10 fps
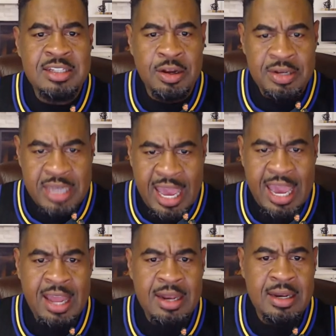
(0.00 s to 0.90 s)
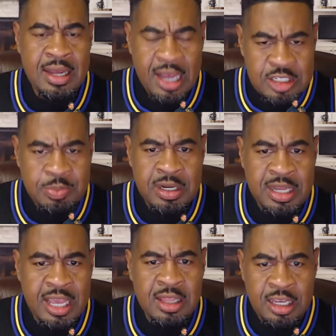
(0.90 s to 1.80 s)
their dad, husband,
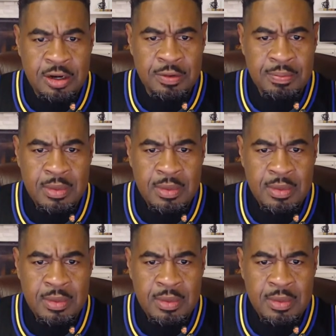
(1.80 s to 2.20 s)
and leader.